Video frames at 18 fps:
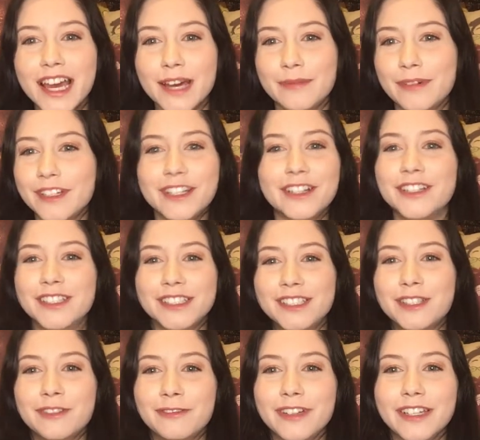But no, it was
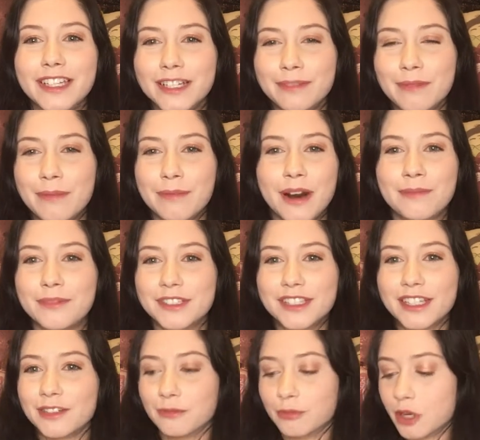the wig. My mom just
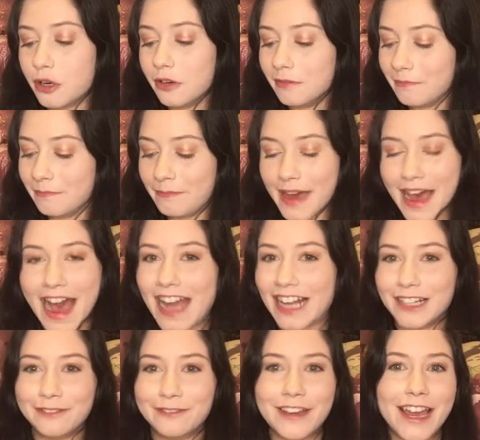like wrote bag
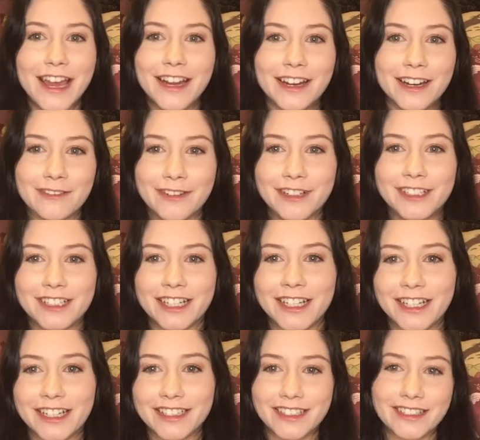of hair, which I
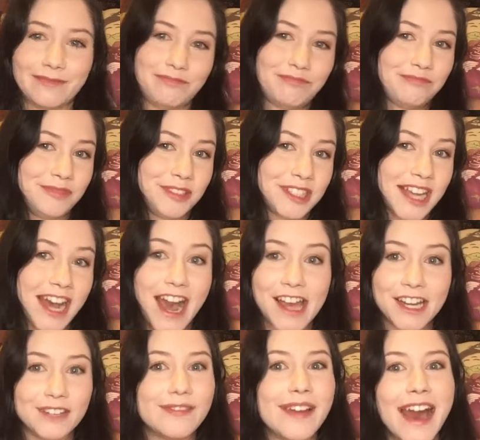guess is
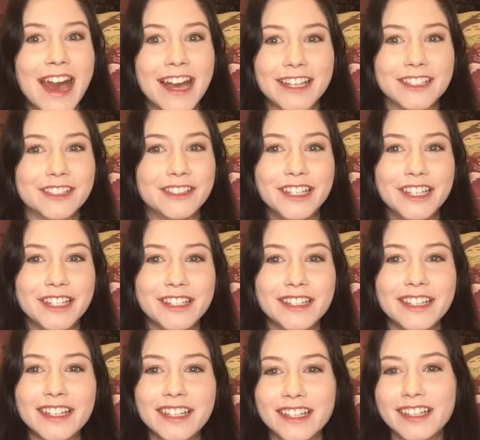kind of accurate.
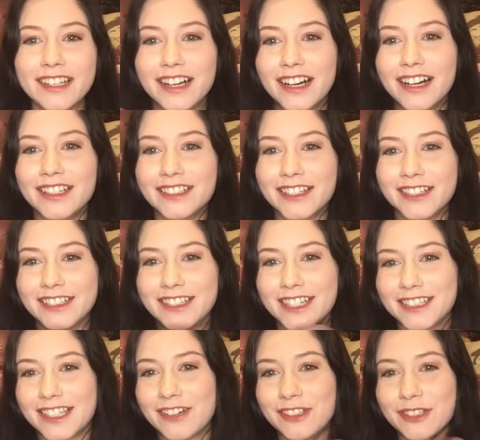Uh, so I just
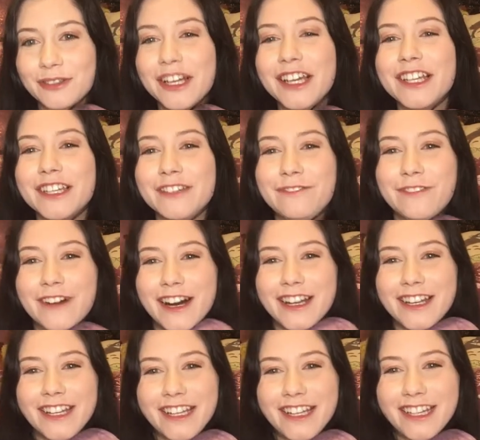thought that was really
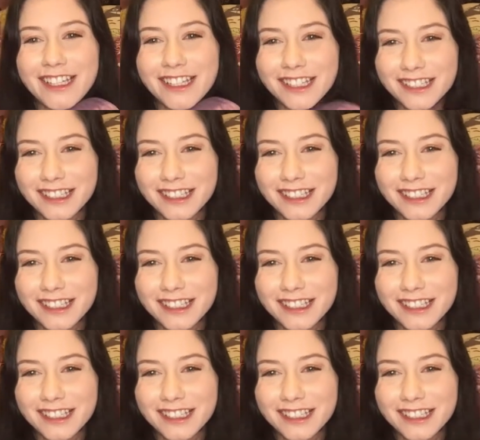funny.